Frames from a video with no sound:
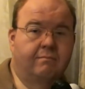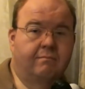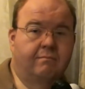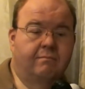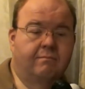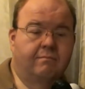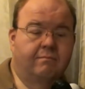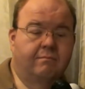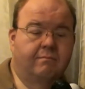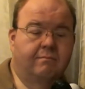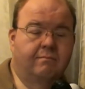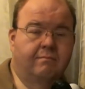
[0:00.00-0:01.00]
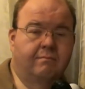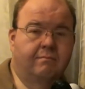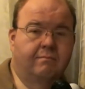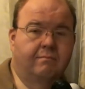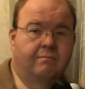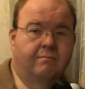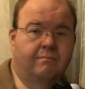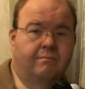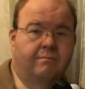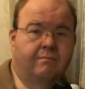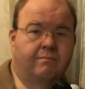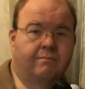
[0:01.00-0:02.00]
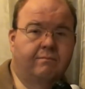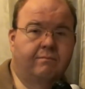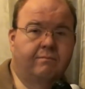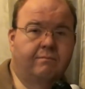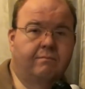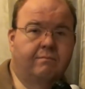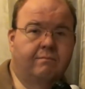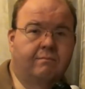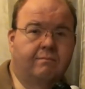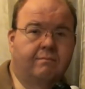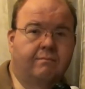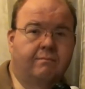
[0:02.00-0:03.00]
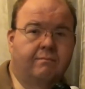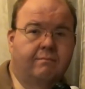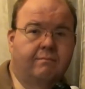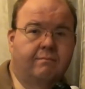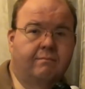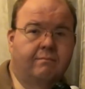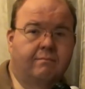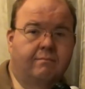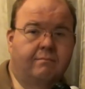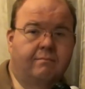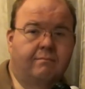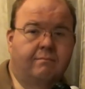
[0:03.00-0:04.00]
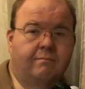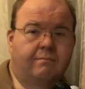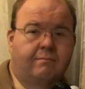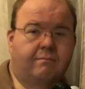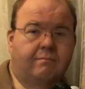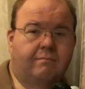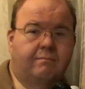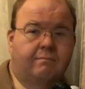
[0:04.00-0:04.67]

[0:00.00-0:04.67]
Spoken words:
No words are spoken by the person on screen.